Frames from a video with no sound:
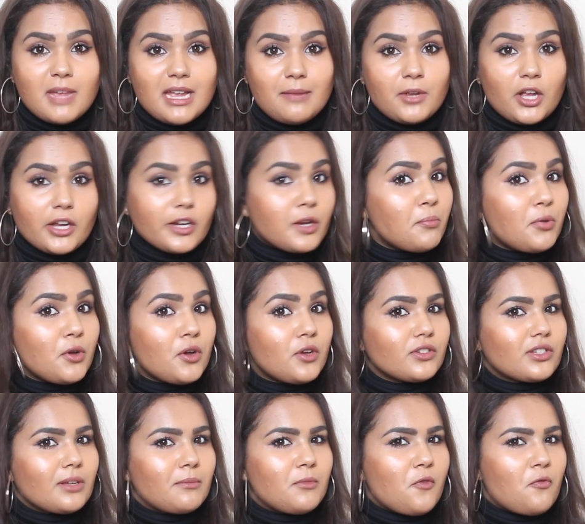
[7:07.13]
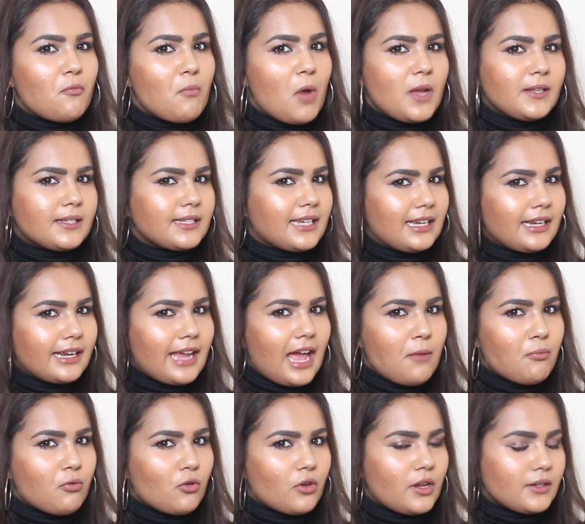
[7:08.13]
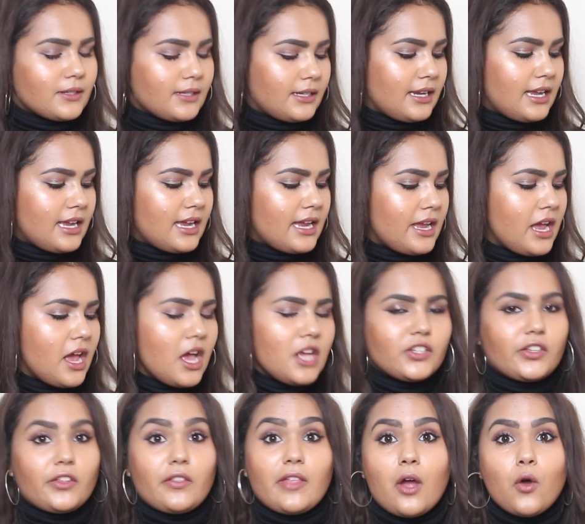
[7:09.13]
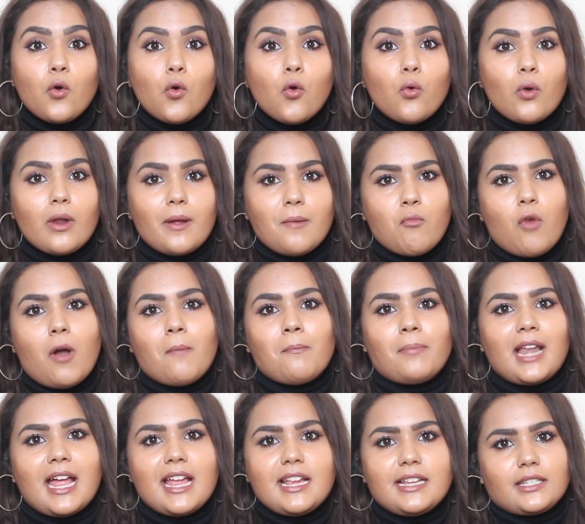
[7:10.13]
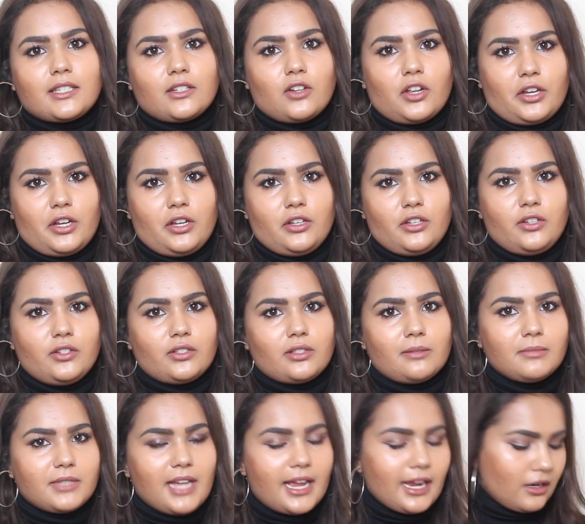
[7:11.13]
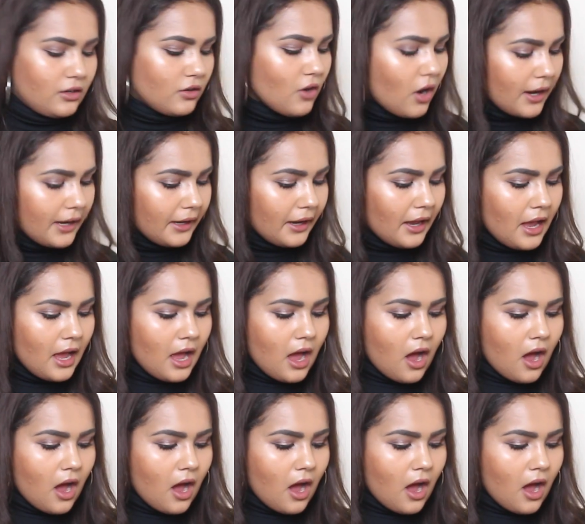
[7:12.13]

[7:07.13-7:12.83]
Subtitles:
Maybe I could put some of my skincare products in here so that they're all in one place and I can use them day and night